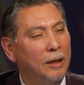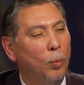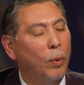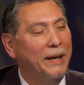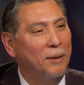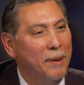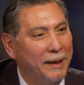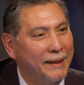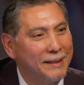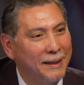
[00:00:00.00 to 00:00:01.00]
Wait a
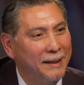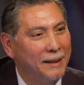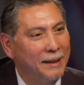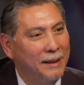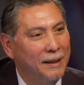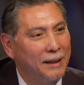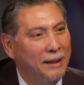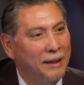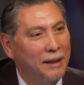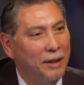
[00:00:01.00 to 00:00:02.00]
minute.
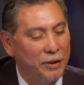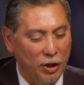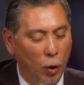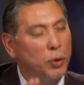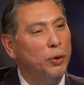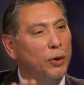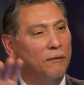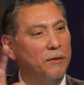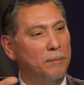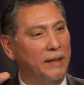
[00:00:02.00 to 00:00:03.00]
The owner
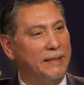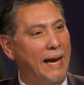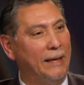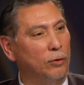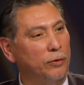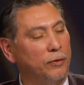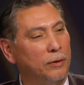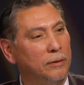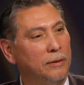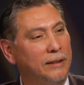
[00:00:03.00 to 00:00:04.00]
of the McDonald's
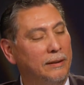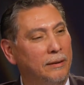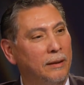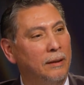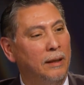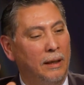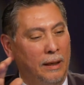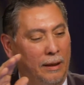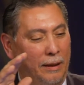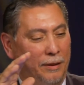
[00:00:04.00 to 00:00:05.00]

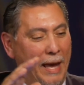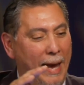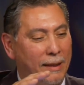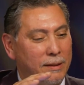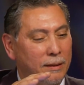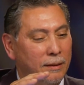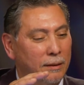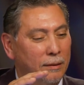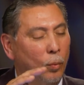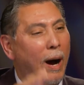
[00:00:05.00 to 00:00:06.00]
that
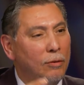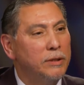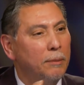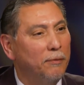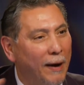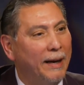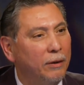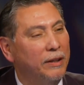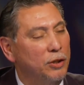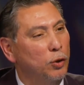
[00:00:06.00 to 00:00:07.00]
wound up
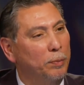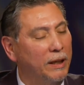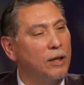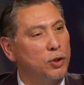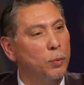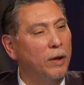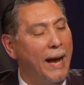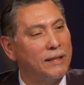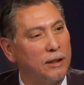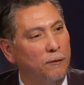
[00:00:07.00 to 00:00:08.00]
firing you because you were asking